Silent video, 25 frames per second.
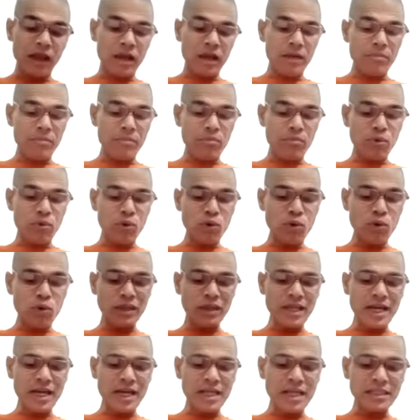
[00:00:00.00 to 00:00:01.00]

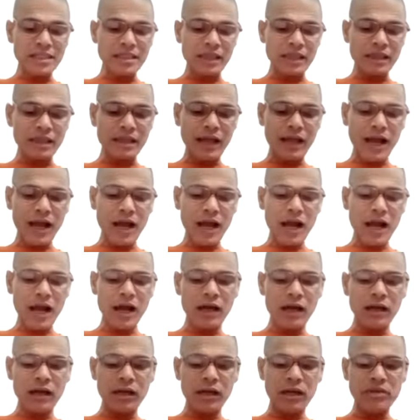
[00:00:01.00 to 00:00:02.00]
Bhuta
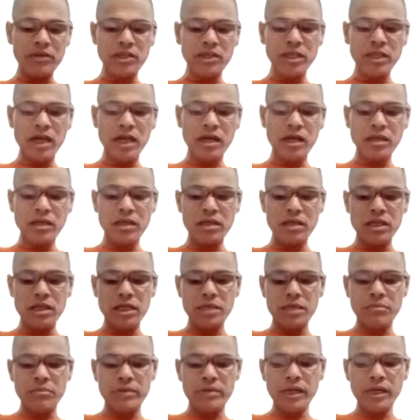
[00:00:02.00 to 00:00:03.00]
Sandhana Bhuta
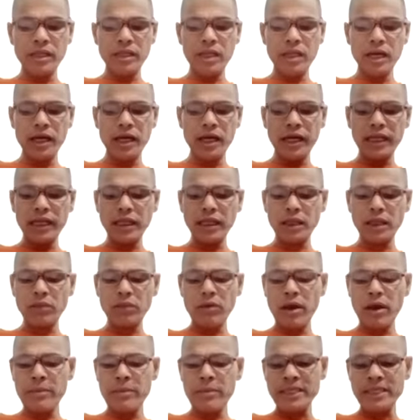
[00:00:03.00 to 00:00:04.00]

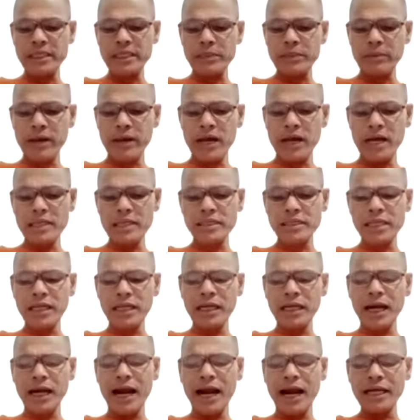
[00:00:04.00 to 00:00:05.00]
Prithagatva Visva
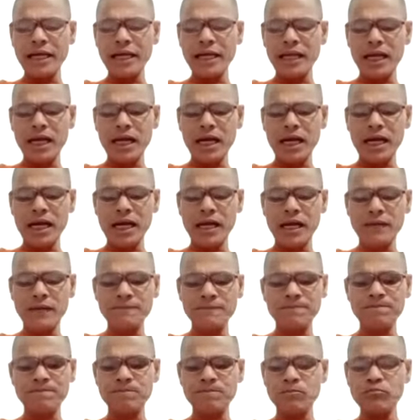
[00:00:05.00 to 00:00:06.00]

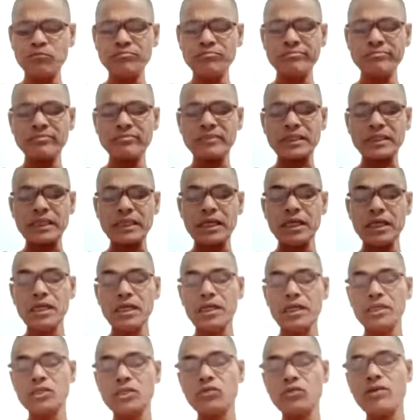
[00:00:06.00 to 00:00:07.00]
Sanghata.
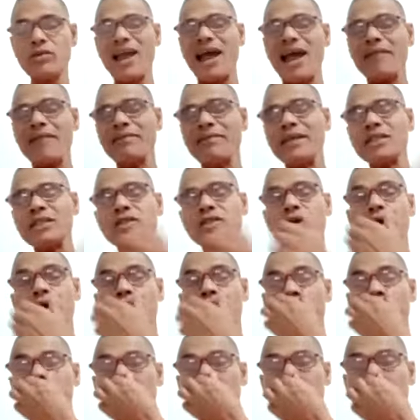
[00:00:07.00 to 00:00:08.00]
So we have been studying
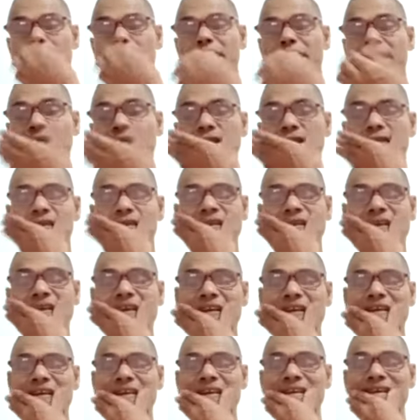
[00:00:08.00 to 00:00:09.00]
many things
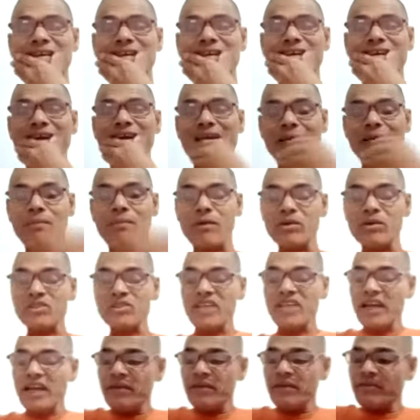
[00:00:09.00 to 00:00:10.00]
about
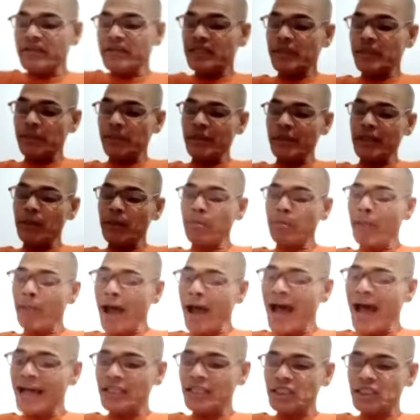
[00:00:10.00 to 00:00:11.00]
Saivism in the
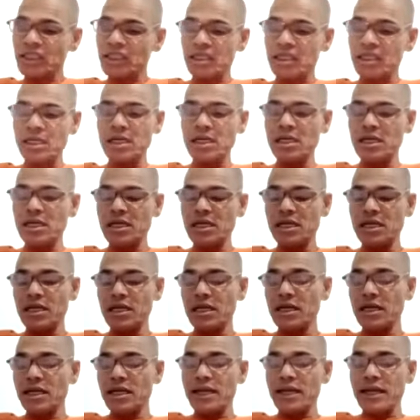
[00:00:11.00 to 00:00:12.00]
past.
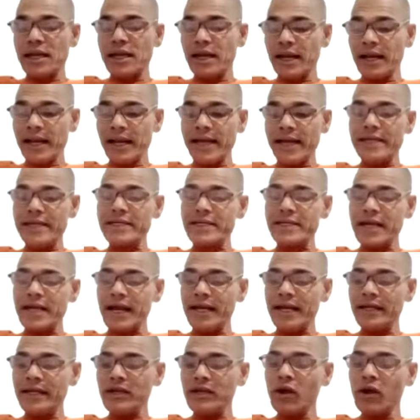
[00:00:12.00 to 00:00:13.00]
Let I
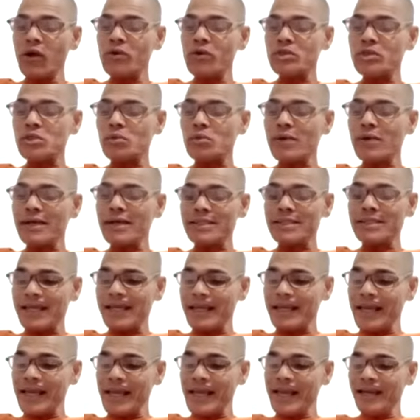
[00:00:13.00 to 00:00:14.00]
introduce once
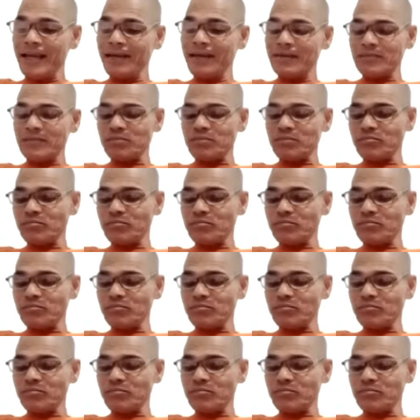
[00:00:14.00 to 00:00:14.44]
again.